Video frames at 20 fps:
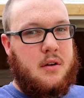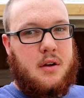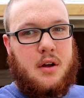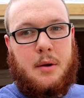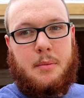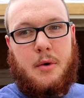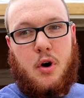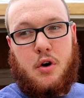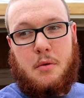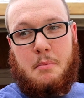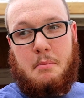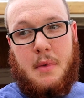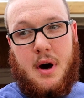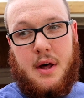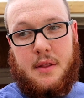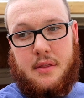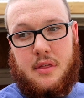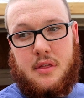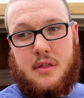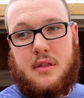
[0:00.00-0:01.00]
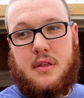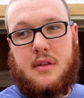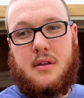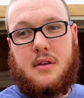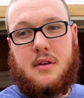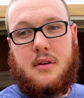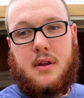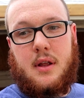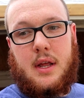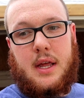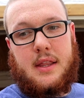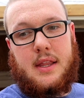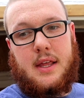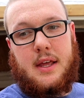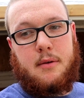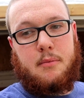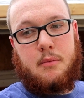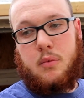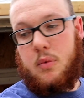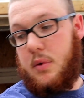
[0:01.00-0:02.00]
about a month. And
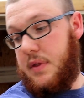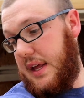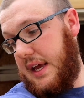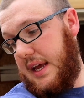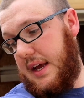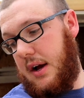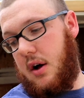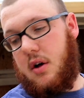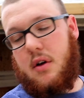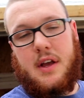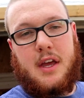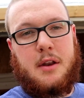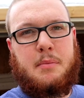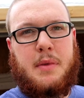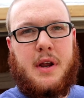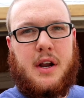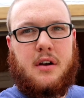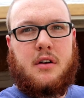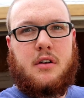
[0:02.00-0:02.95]
then when they all get bigger,